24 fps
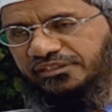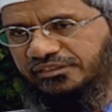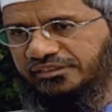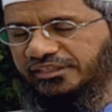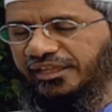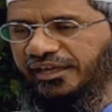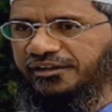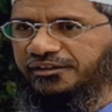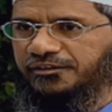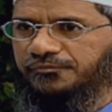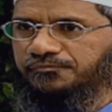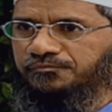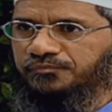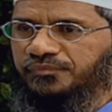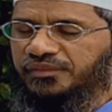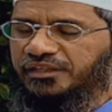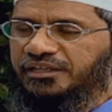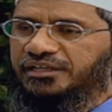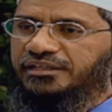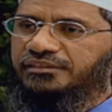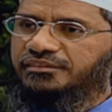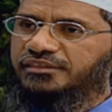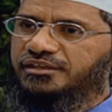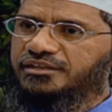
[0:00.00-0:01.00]
that
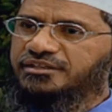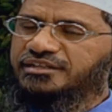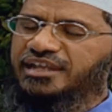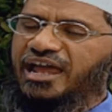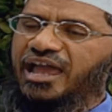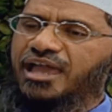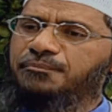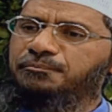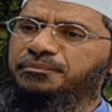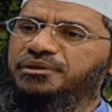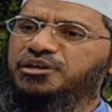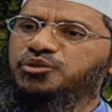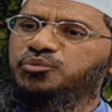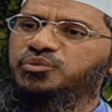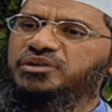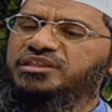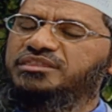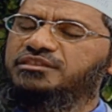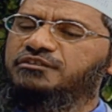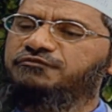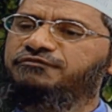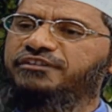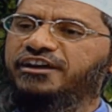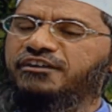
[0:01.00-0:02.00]
the time
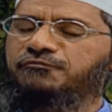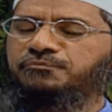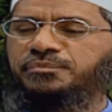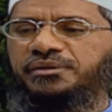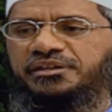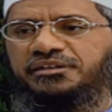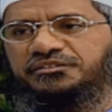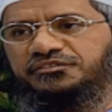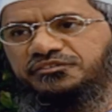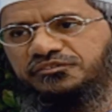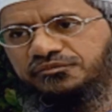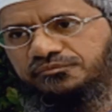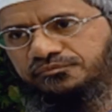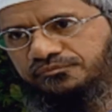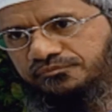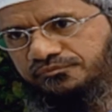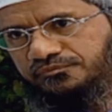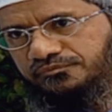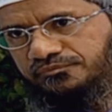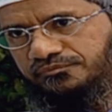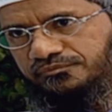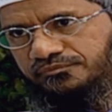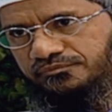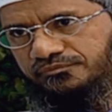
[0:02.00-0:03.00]
between the 5 prayers
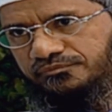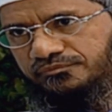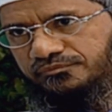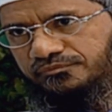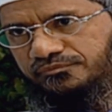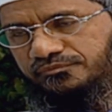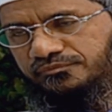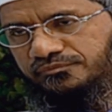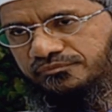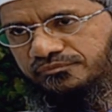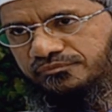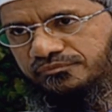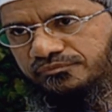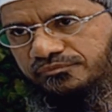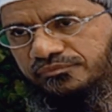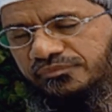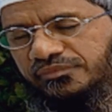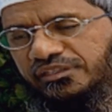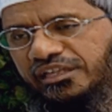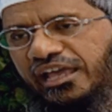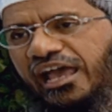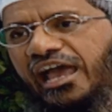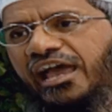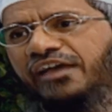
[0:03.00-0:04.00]

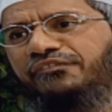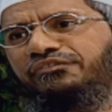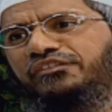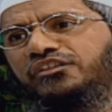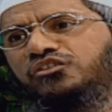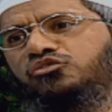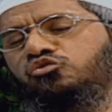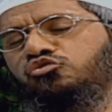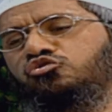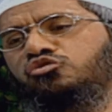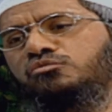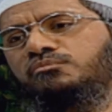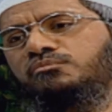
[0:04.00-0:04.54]
and the 2